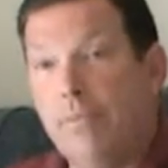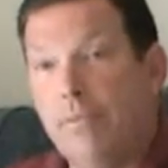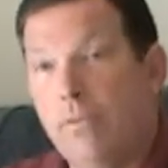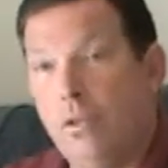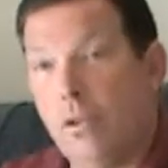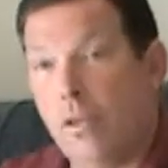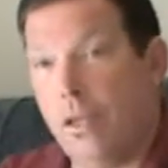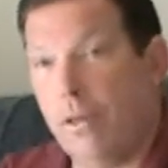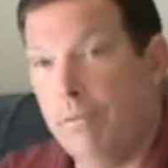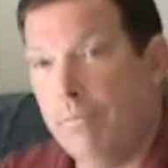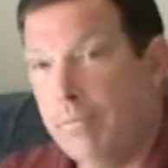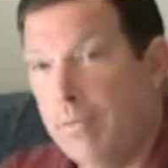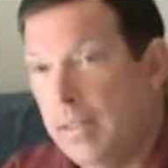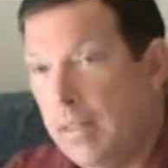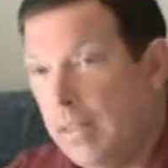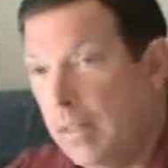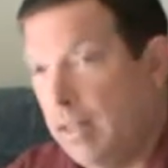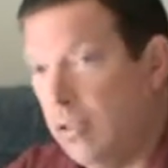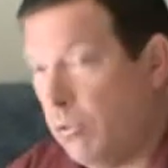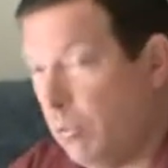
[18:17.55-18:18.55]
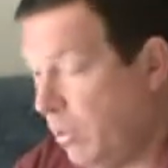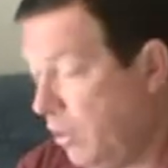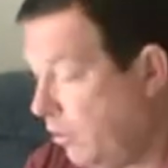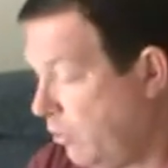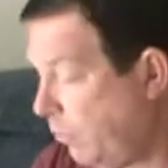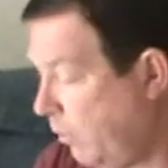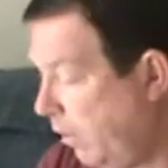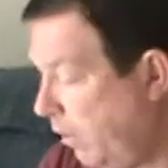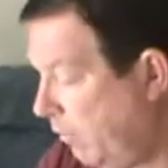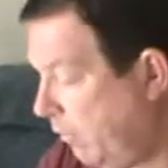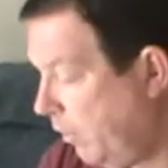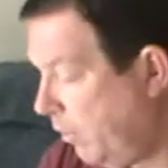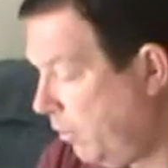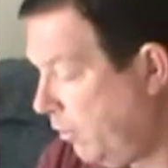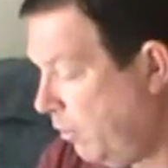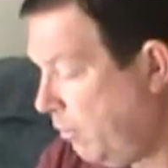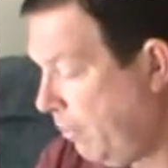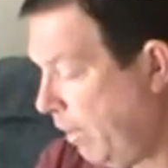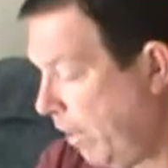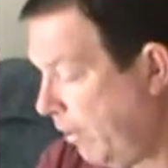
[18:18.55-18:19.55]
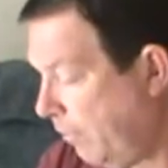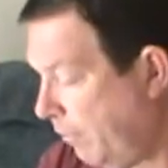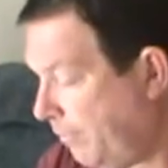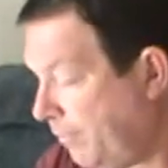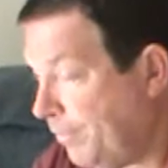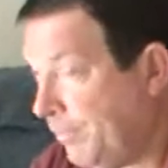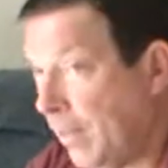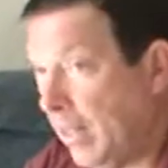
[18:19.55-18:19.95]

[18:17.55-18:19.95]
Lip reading: Look at it. Let's win this rate of return battle.